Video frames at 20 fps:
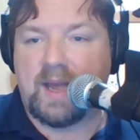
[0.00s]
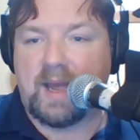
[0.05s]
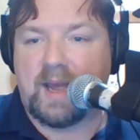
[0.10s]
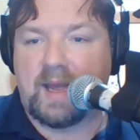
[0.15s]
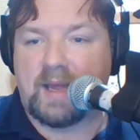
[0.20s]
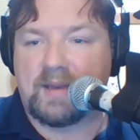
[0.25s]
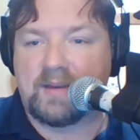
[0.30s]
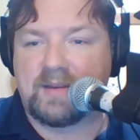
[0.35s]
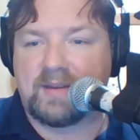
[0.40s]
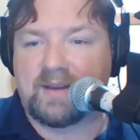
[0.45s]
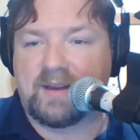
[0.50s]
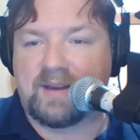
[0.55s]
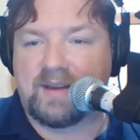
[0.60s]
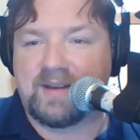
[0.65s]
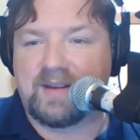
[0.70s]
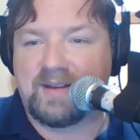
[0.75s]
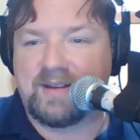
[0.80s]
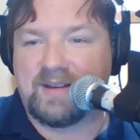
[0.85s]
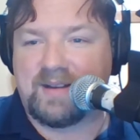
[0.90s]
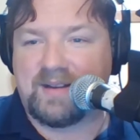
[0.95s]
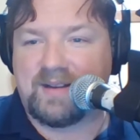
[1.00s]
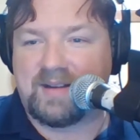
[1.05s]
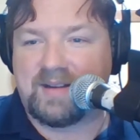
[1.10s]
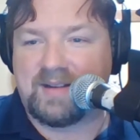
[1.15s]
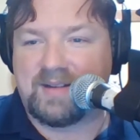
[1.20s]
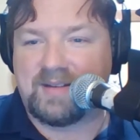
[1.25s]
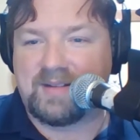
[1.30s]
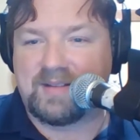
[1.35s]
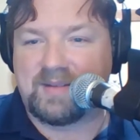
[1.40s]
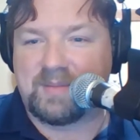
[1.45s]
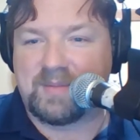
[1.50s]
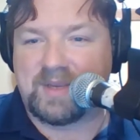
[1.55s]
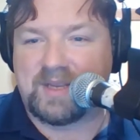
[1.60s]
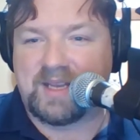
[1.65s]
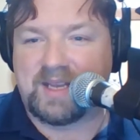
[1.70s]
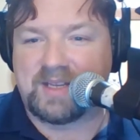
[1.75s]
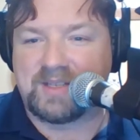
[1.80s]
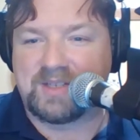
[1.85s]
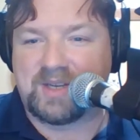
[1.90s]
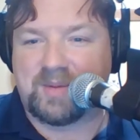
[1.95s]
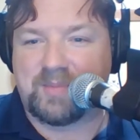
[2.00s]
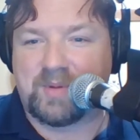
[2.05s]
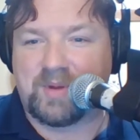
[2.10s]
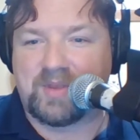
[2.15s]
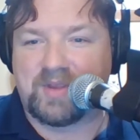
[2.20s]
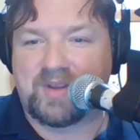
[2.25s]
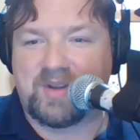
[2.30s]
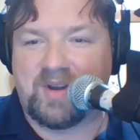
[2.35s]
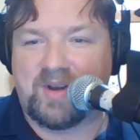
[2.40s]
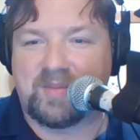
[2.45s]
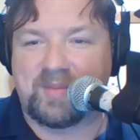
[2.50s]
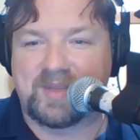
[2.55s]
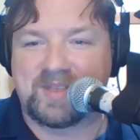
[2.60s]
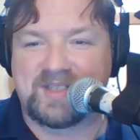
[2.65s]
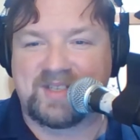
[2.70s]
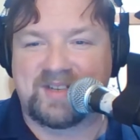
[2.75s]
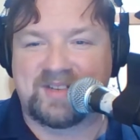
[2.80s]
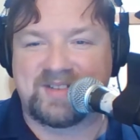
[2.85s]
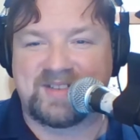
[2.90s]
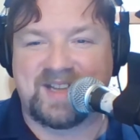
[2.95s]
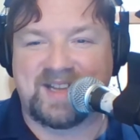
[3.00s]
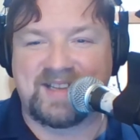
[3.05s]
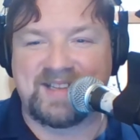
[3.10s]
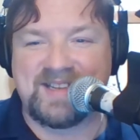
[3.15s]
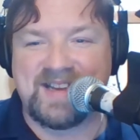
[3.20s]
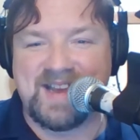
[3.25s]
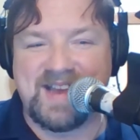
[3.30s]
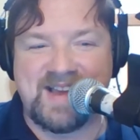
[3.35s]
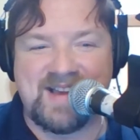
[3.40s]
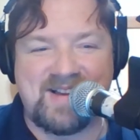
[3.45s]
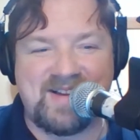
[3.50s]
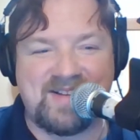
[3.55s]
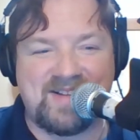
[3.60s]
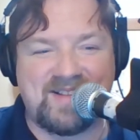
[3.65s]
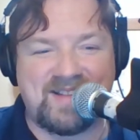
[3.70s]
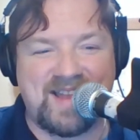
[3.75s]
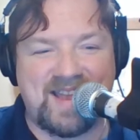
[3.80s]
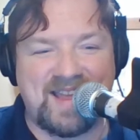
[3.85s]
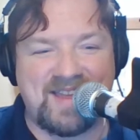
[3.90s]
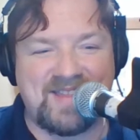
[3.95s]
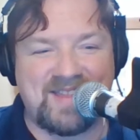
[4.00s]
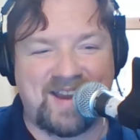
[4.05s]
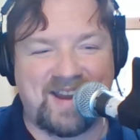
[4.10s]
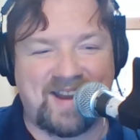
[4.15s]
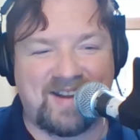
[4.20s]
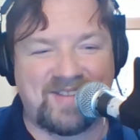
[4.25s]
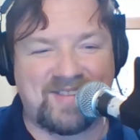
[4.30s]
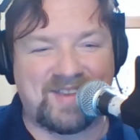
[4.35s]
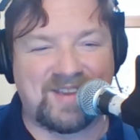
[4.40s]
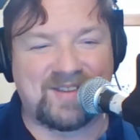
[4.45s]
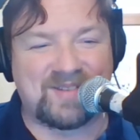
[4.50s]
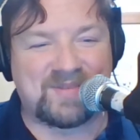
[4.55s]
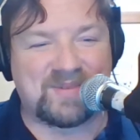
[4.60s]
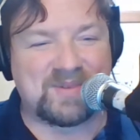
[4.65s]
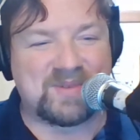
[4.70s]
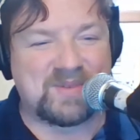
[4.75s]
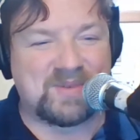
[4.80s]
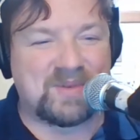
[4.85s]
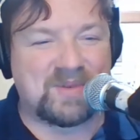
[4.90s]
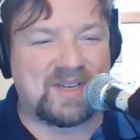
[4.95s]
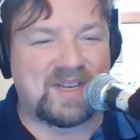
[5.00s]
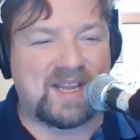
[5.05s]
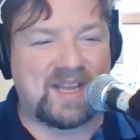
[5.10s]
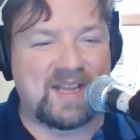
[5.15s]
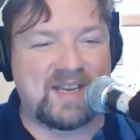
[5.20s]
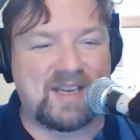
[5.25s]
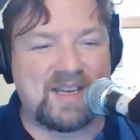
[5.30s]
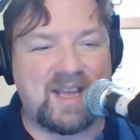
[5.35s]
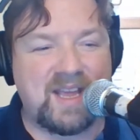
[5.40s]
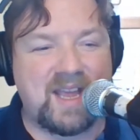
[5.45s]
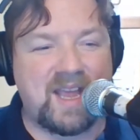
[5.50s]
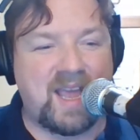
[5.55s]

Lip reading: And let me catch up on the comments here. Danielle, hey there. Thanks for tuning in.